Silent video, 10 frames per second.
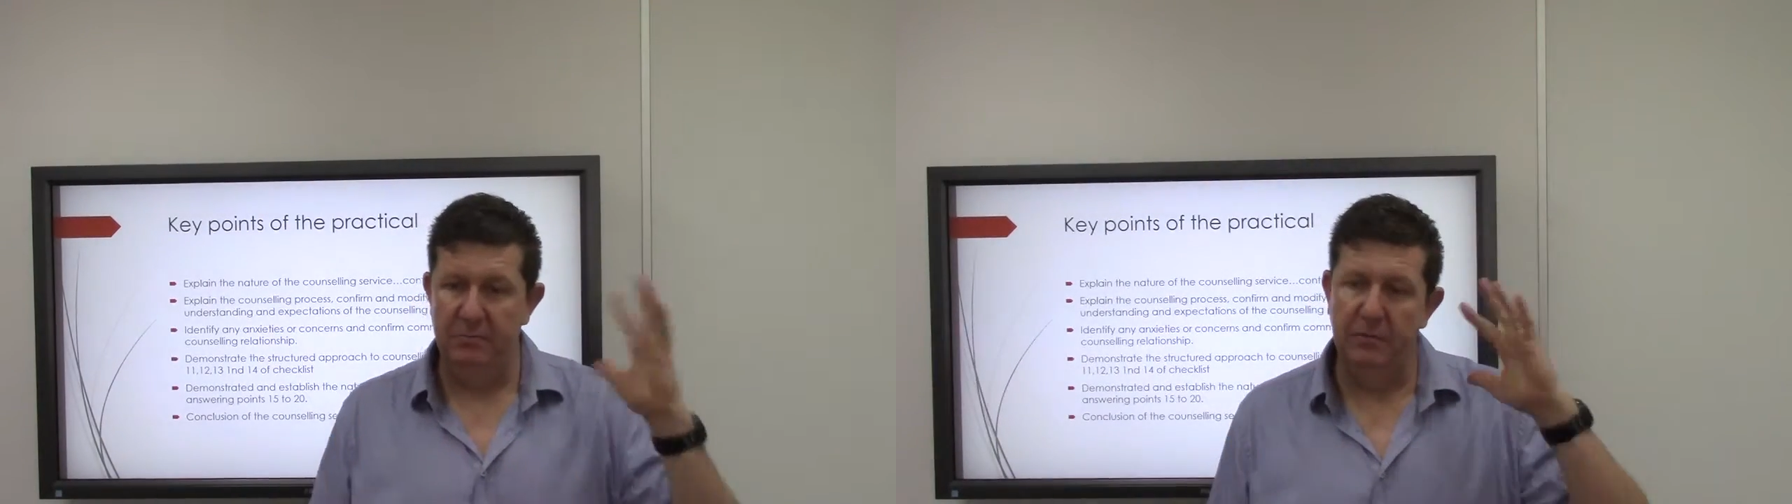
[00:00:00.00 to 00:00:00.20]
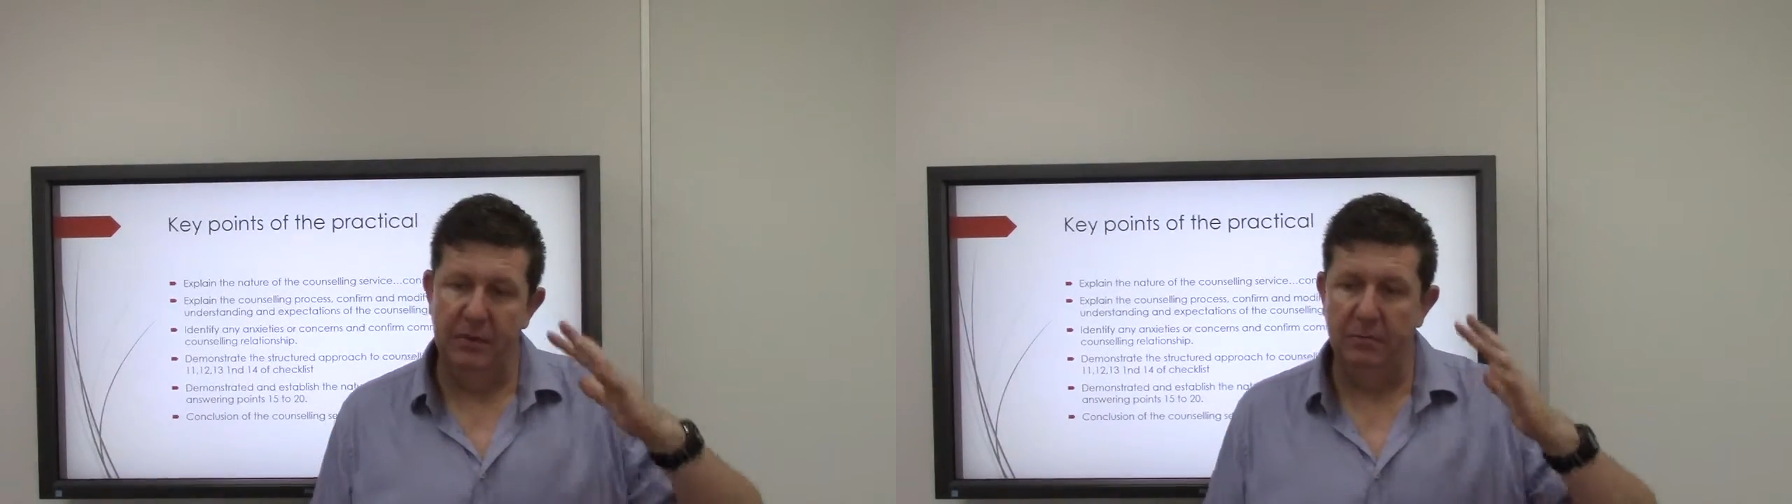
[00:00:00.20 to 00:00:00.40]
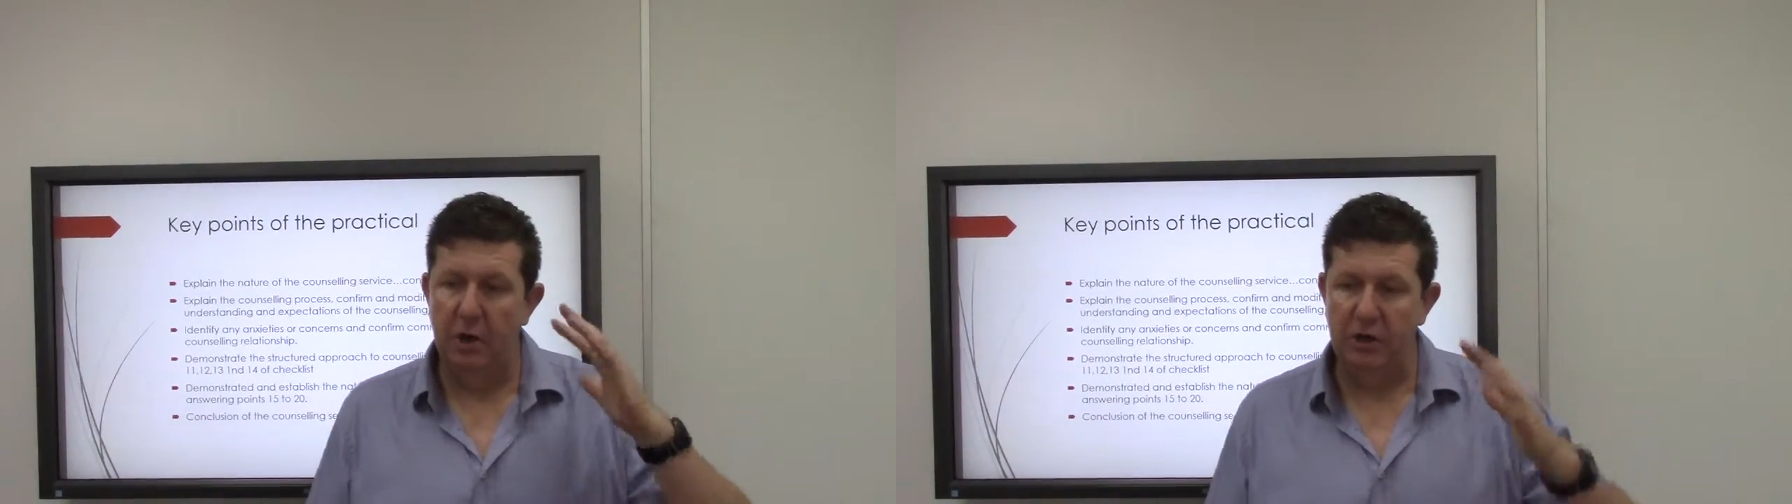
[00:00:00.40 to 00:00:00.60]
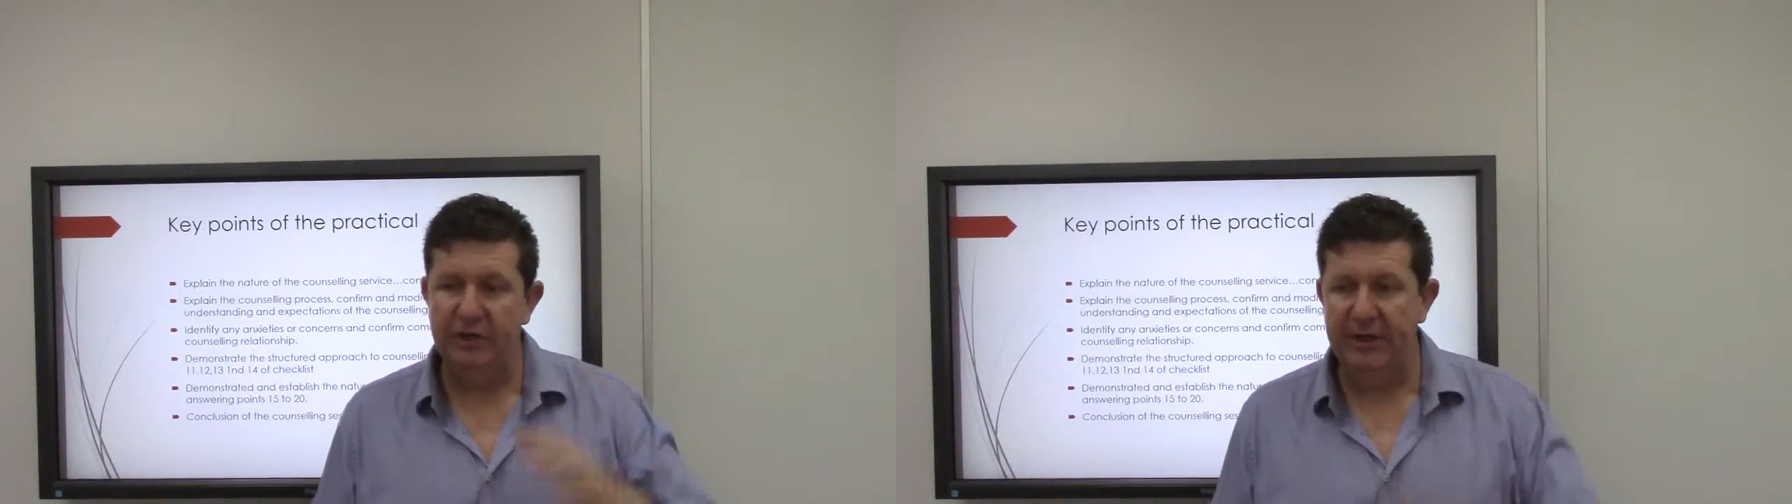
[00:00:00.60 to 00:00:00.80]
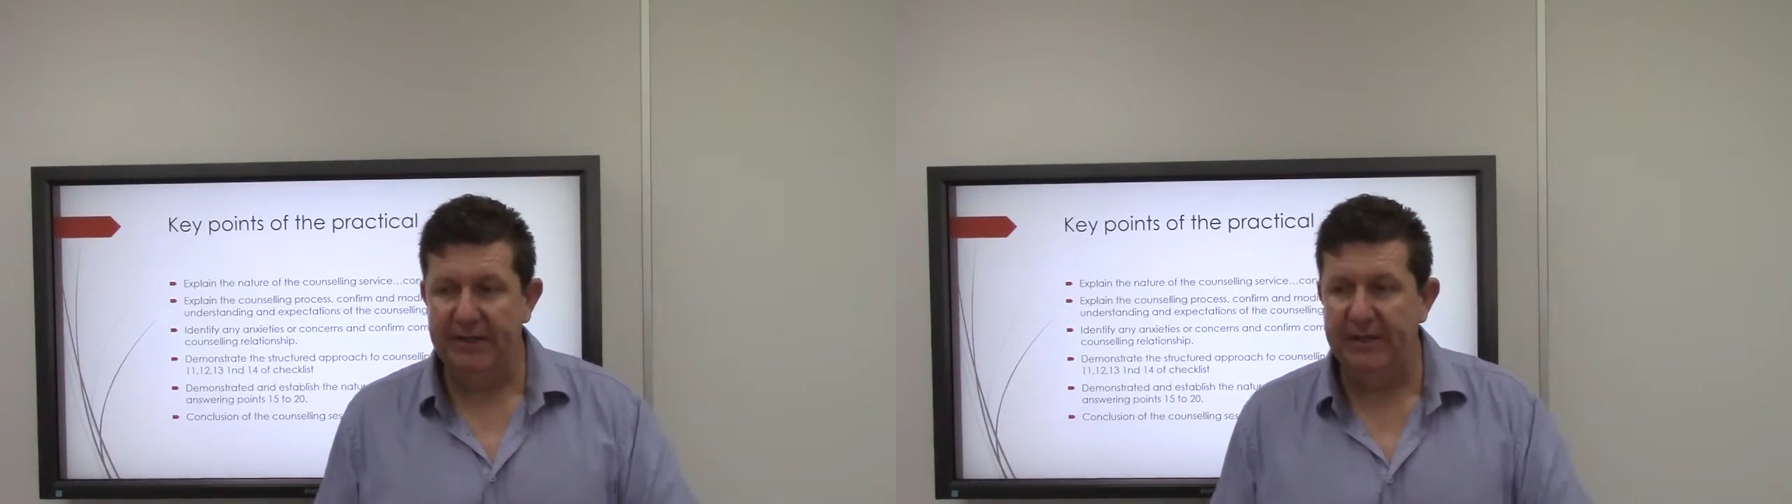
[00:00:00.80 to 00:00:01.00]
the mark
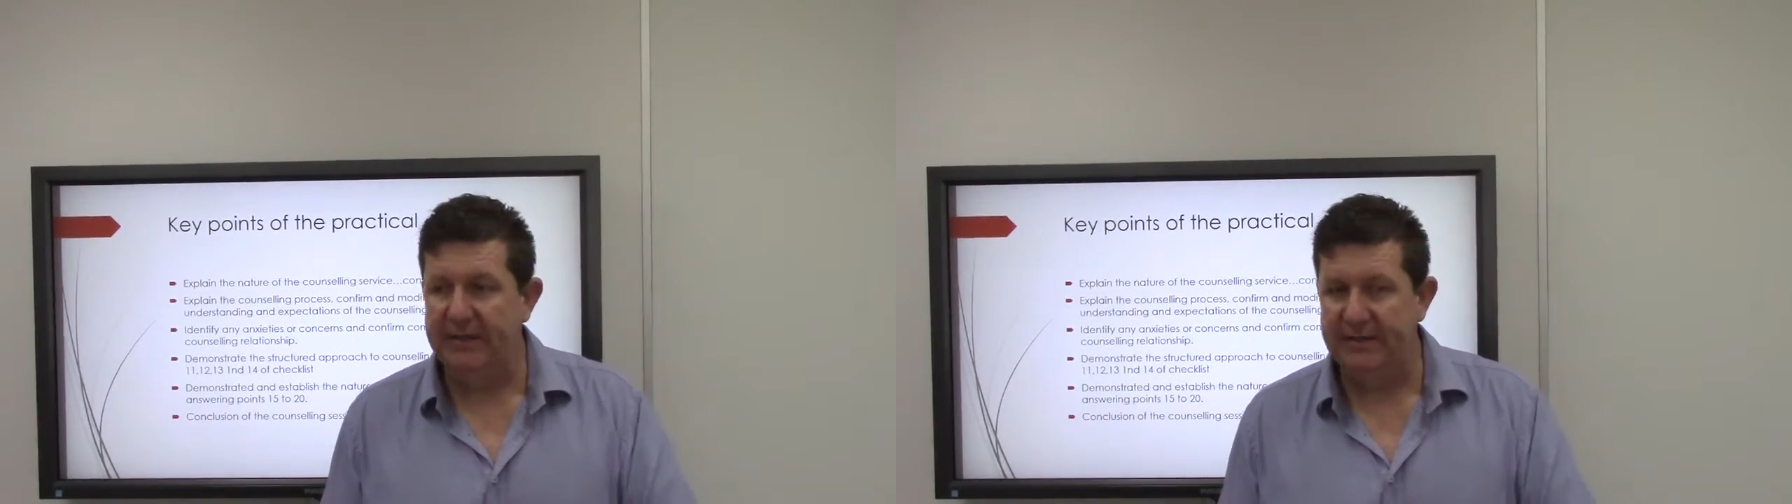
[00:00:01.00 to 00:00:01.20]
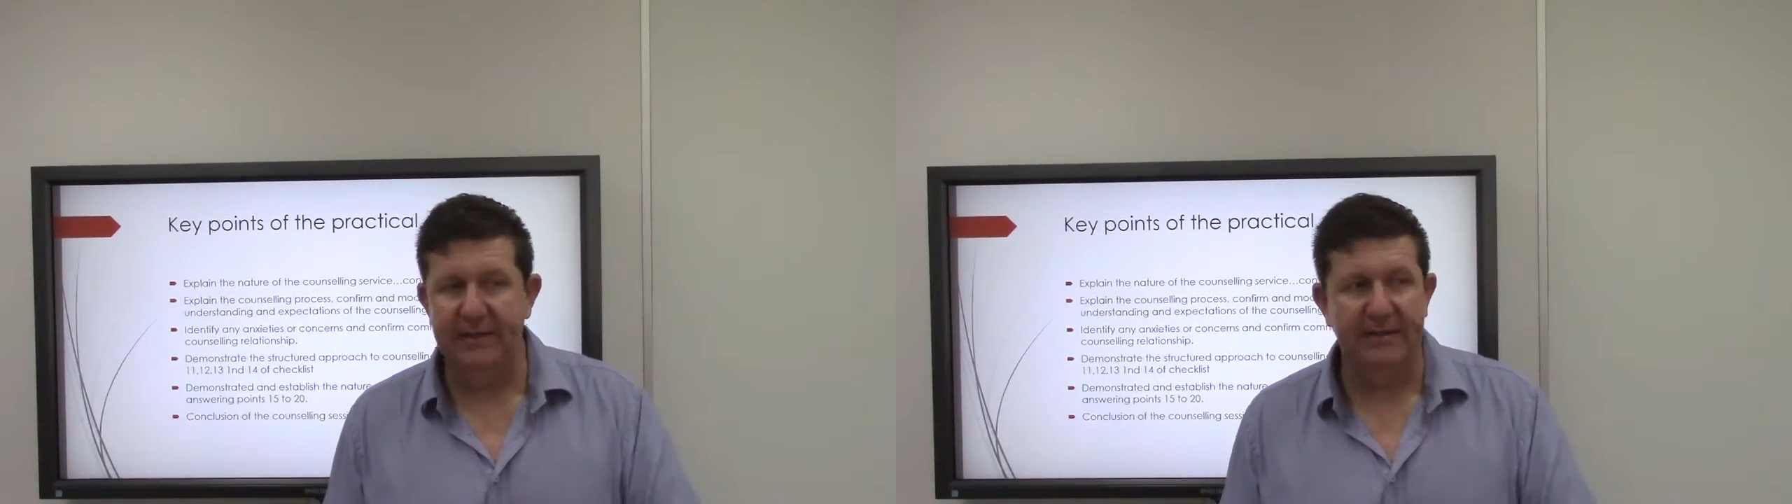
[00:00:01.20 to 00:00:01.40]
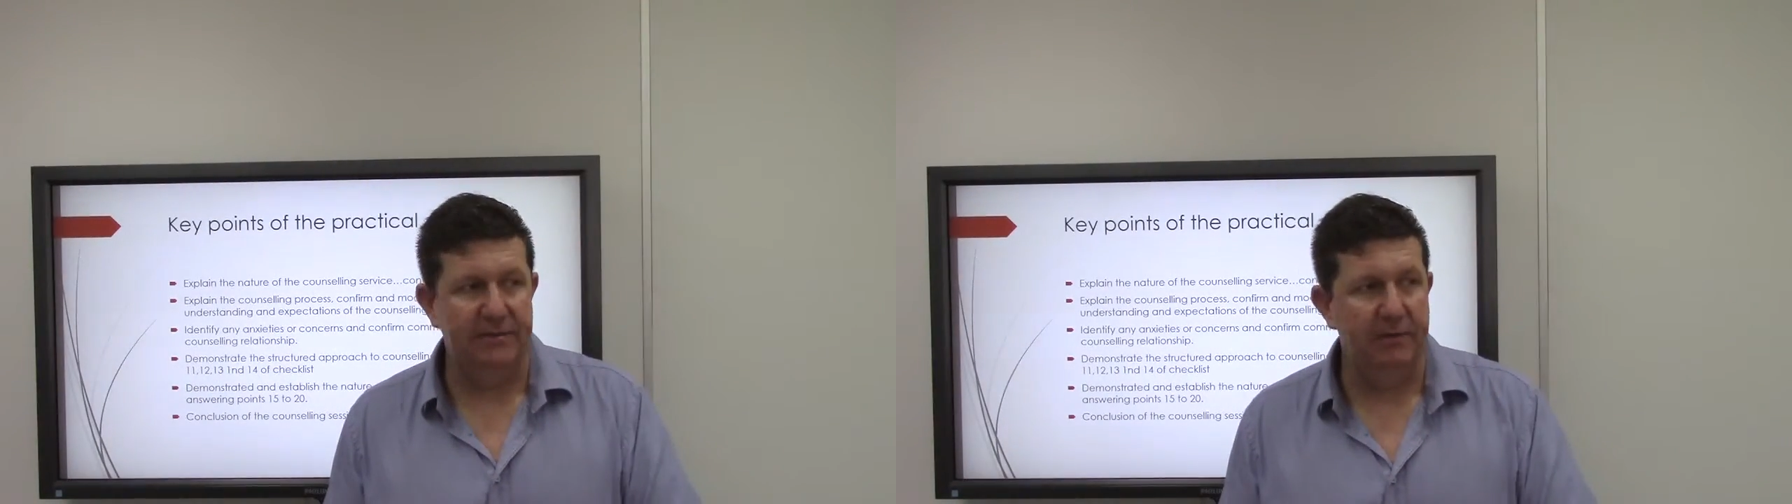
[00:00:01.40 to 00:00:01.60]
sheet that's